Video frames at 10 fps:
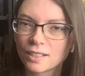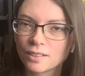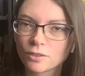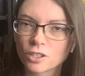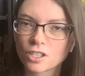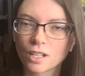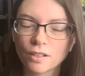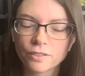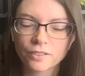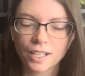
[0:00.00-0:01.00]
a different
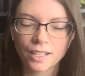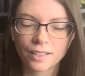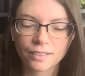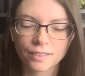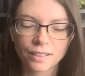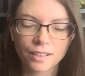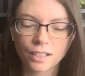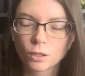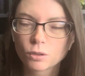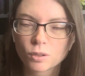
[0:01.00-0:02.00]
shelf, and
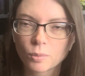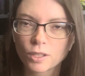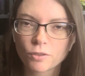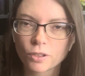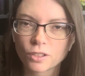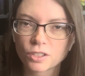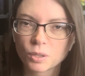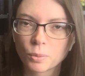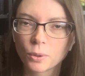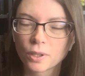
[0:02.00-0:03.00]
thank you so much for
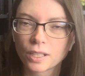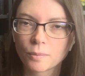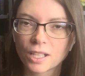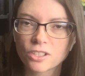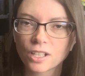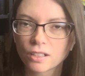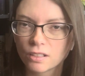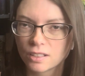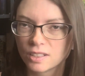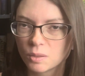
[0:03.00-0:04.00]
supporting my channel
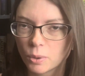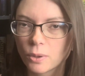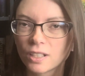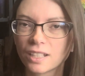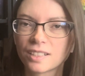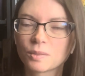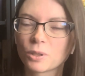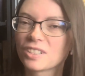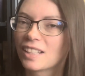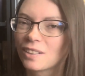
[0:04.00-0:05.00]
and supporting this
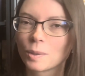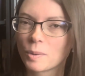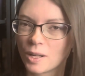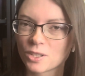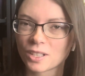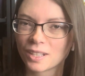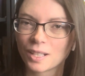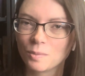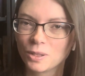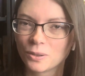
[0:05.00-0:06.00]
particular project that
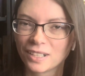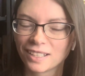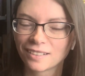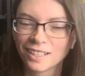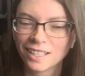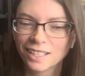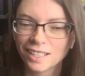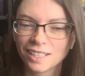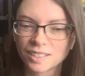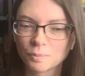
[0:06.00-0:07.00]
I'm doing.
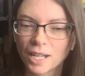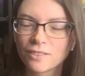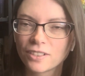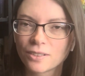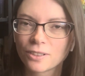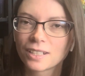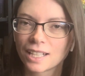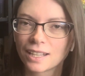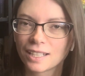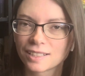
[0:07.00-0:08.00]
It's my favorite, and I
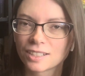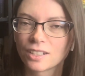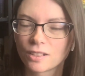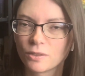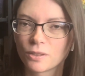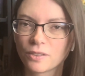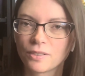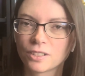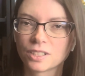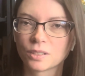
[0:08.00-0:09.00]
think it's a lot of your
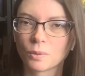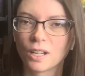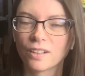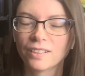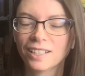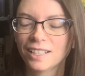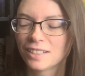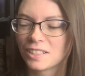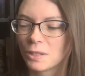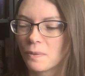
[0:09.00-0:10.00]
favorites as well.
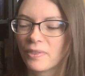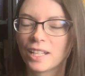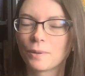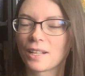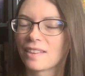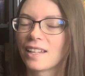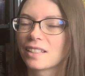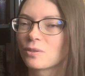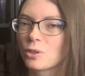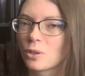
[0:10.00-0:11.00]
So anyway,
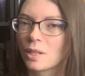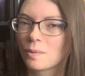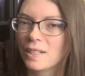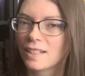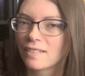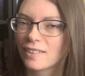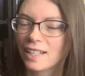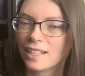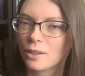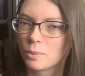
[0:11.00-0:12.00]
thanks for joining me,
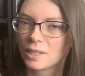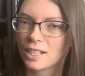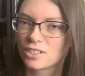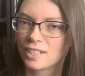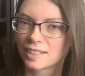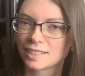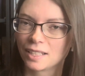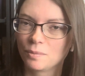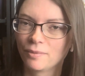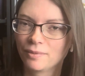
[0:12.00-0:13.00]
and I hope to catch you next
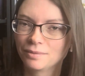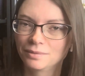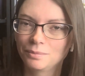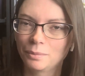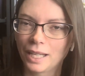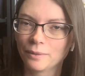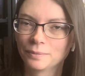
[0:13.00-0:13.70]
time. Bye.